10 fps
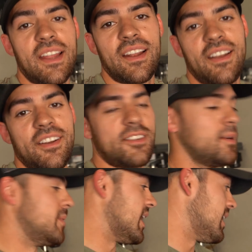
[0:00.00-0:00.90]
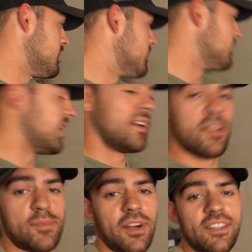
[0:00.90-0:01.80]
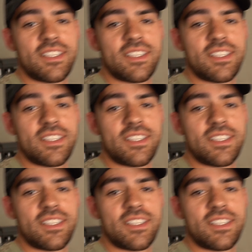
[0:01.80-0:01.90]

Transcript: on here, so I'm dying, but we got all the parts